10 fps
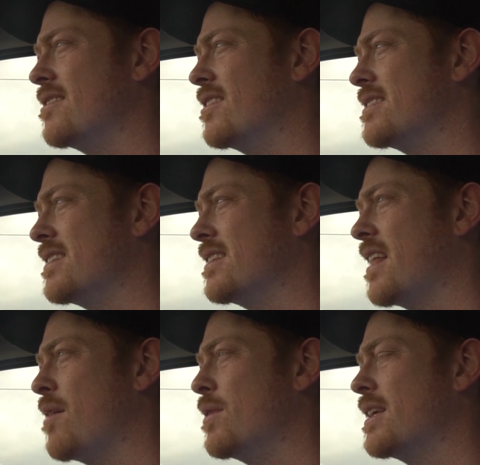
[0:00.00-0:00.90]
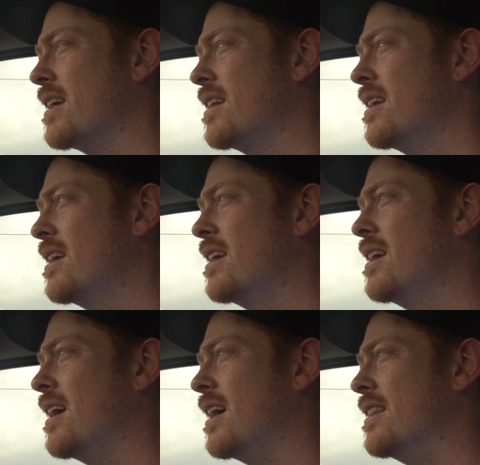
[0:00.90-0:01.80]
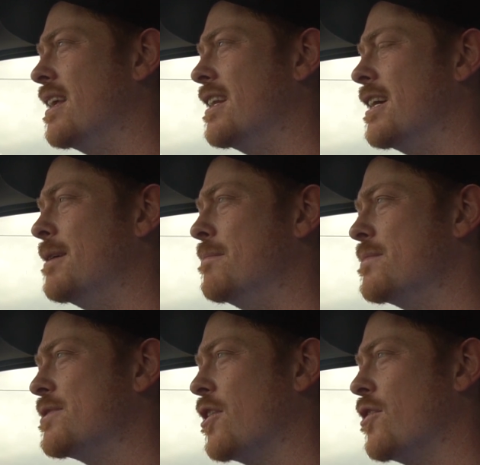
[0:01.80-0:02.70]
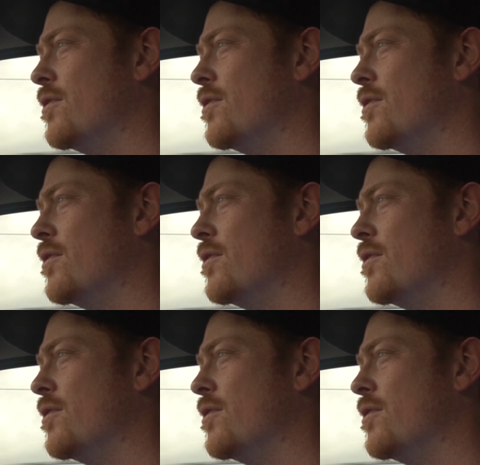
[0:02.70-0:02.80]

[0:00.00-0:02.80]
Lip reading: 19th, that weekend, And then, if